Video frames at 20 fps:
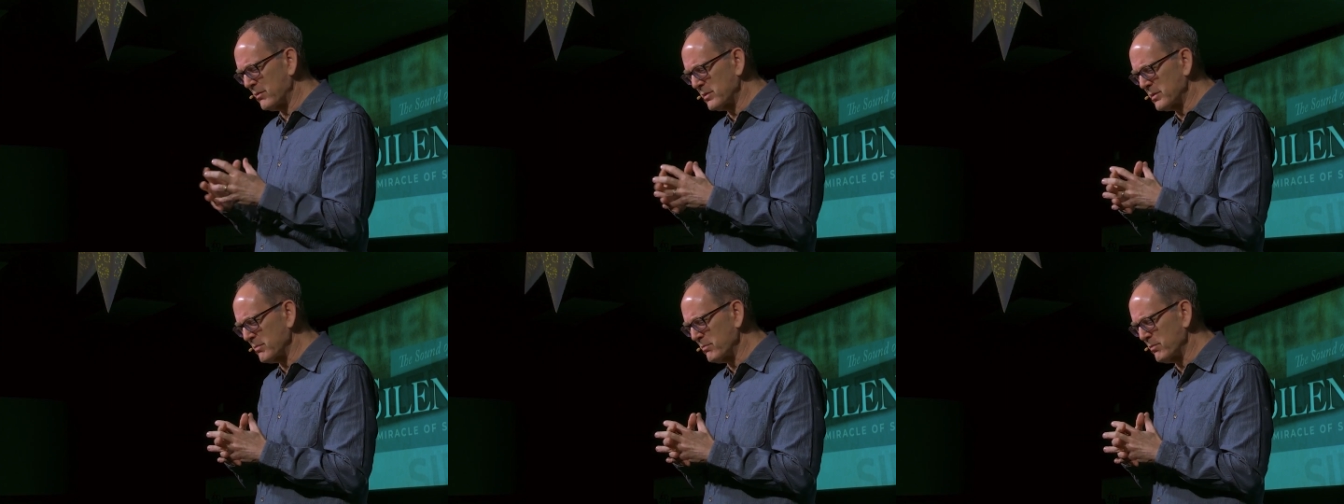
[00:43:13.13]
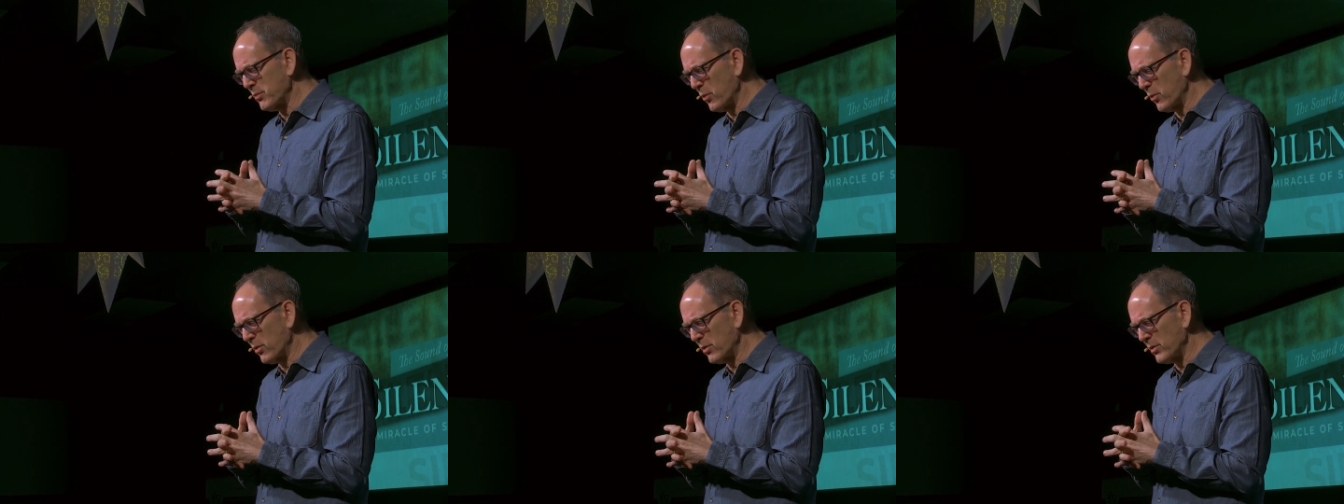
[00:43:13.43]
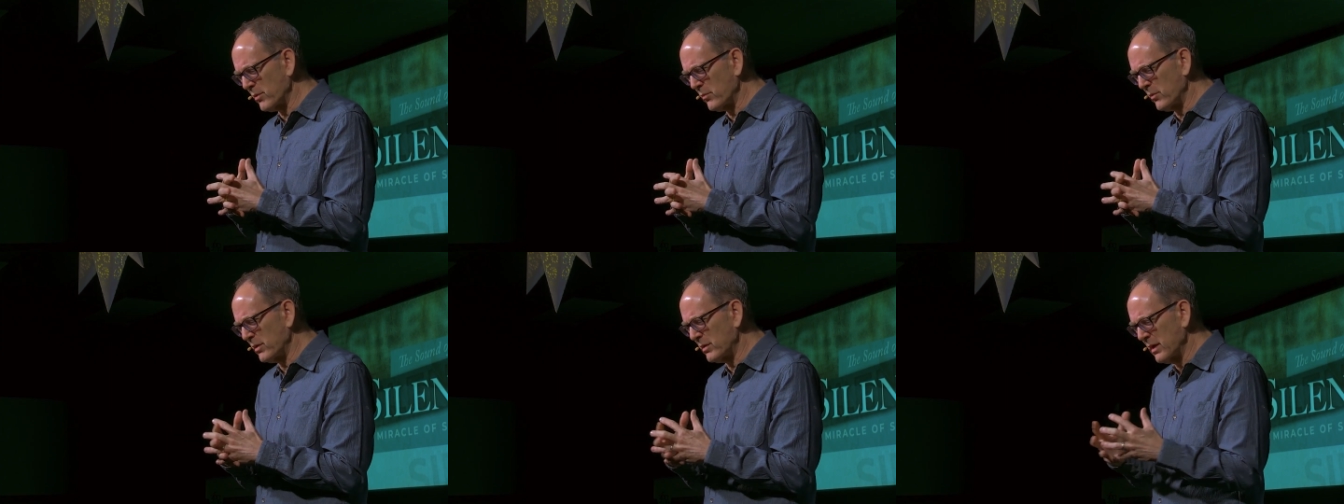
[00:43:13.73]
It's
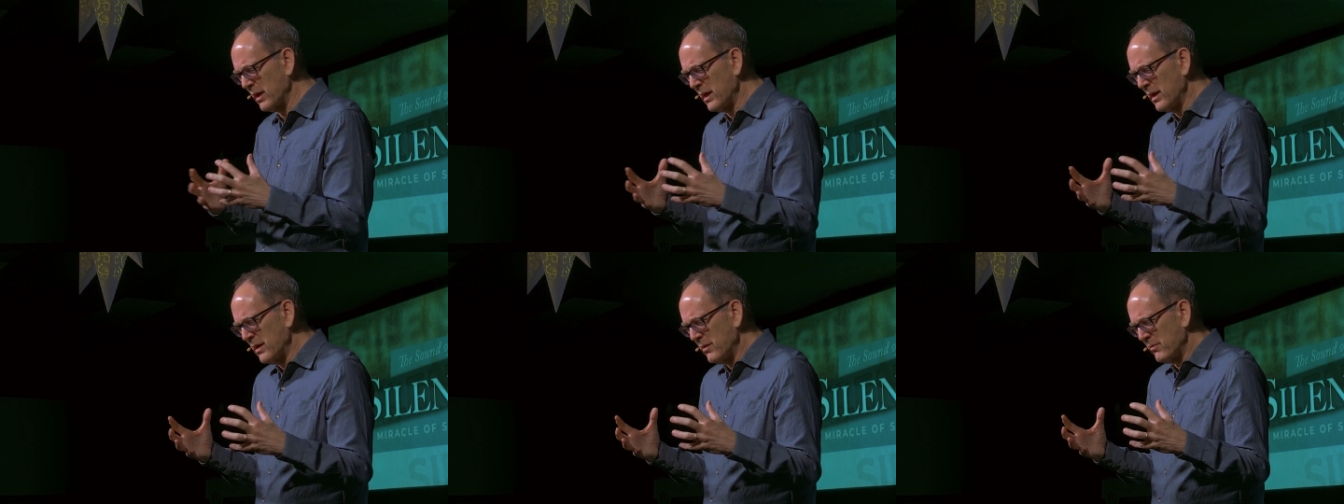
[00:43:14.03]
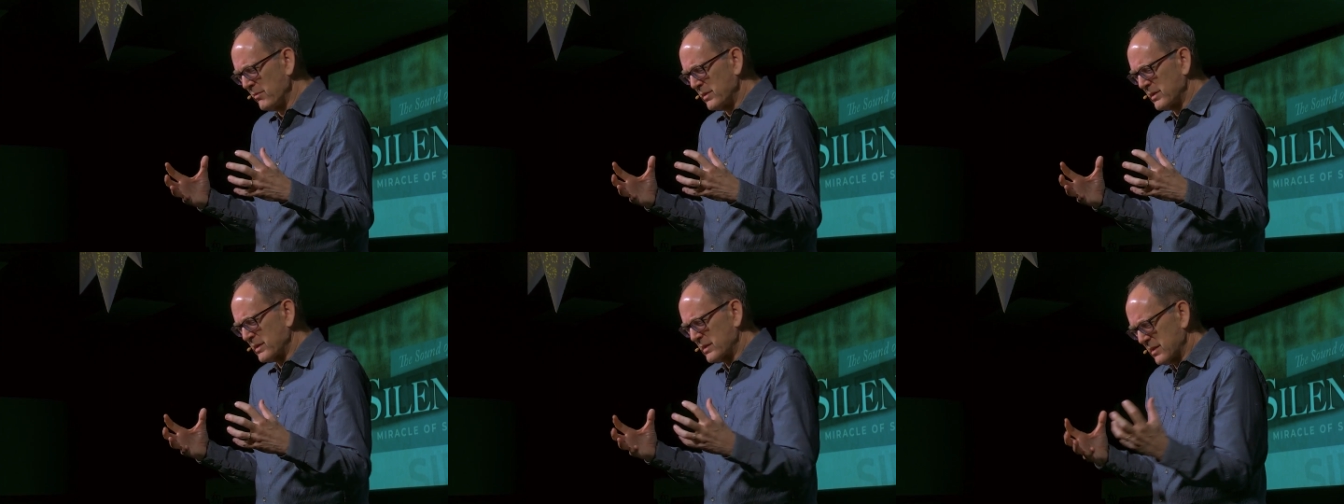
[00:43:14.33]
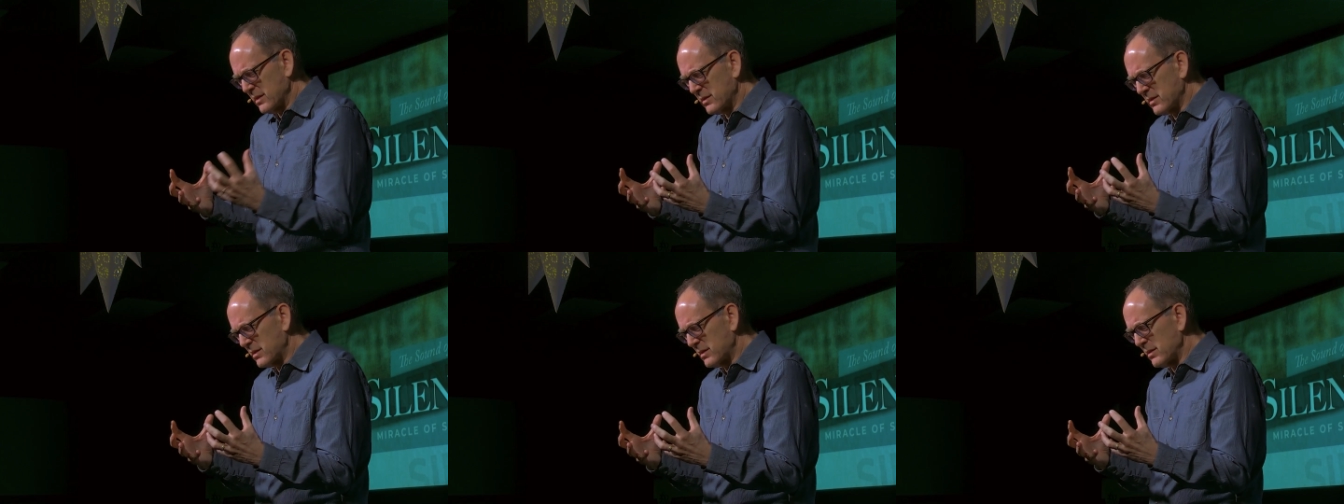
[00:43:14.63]
important. We, we
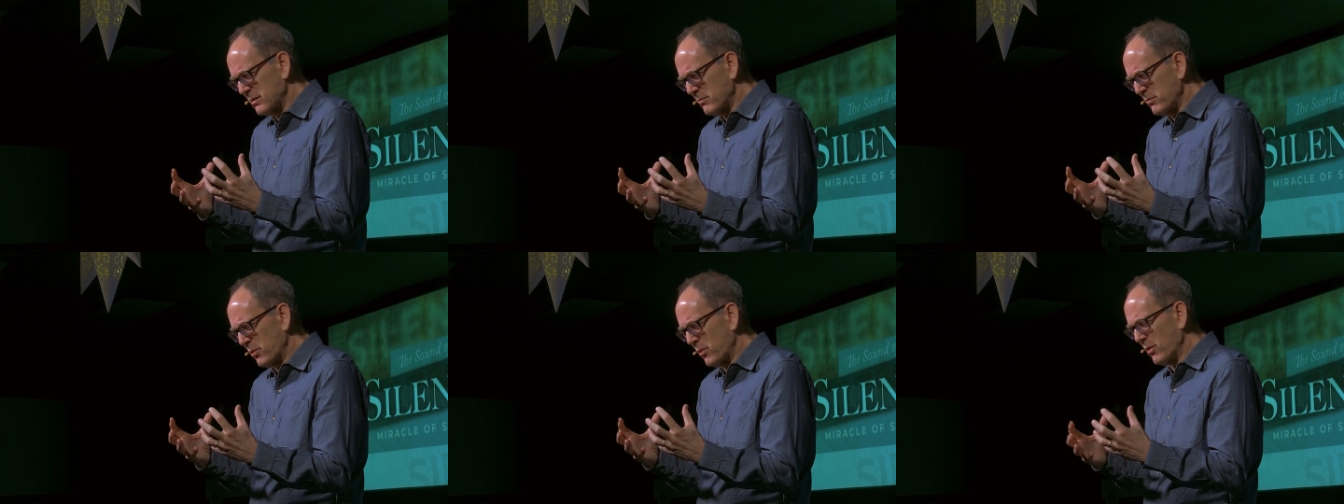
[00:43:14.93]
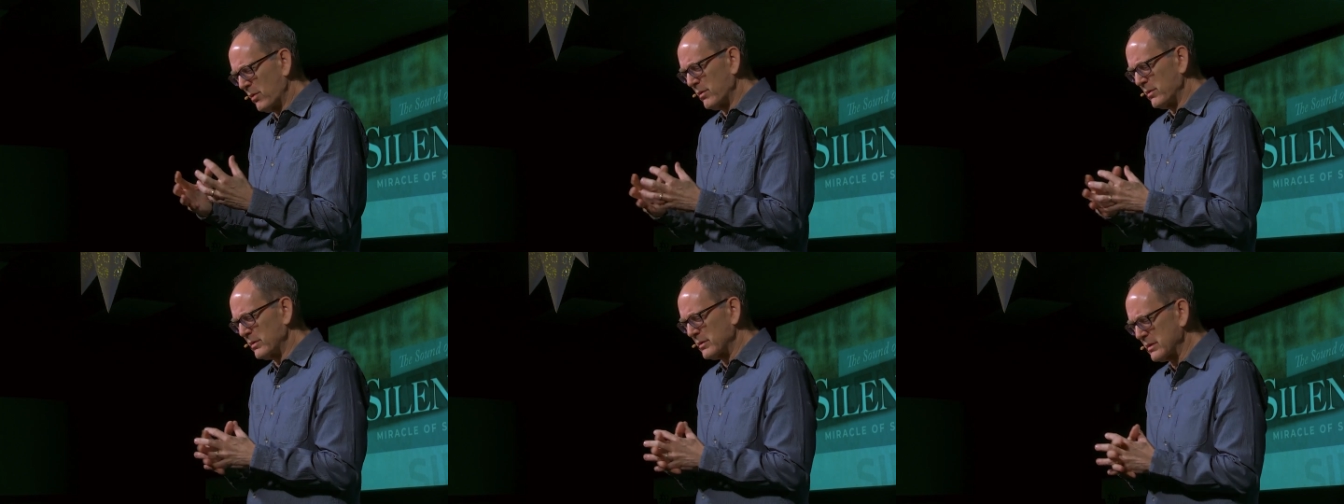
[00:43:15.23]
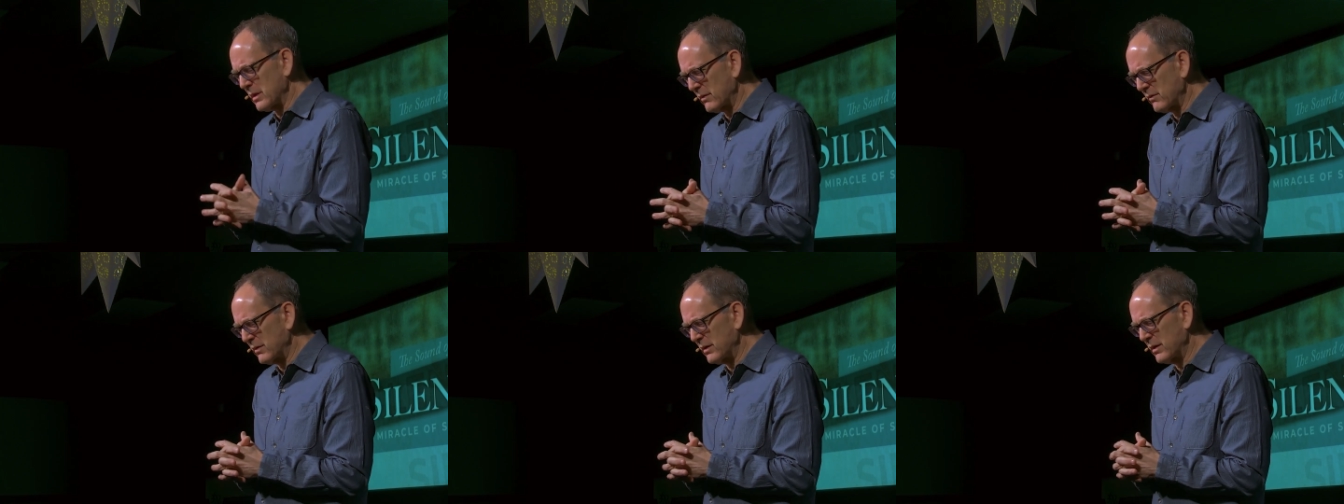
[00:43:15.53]
sense the
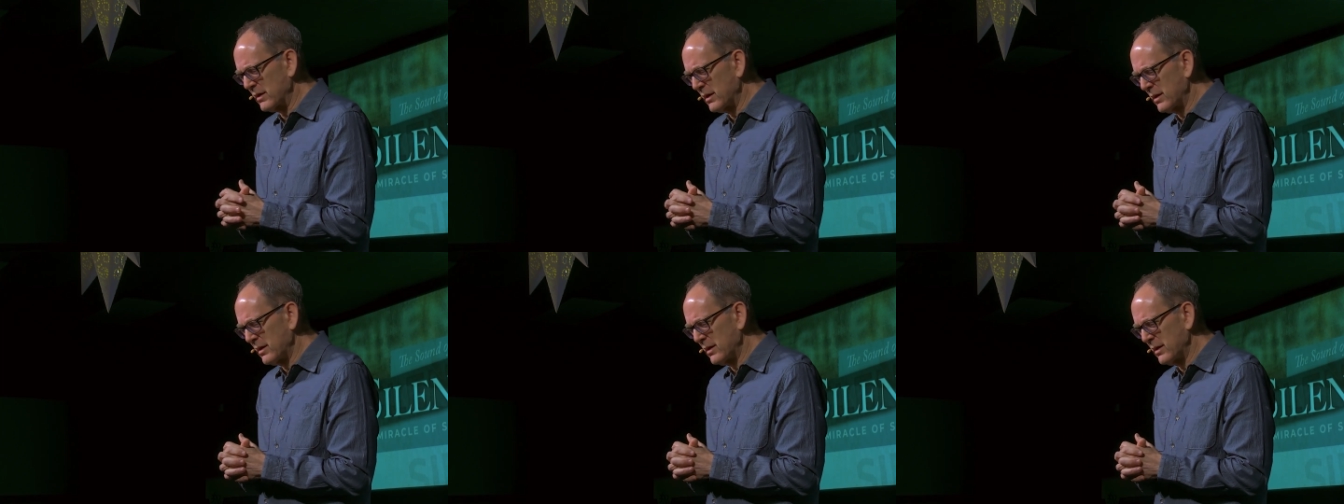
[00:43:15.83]
importance of it.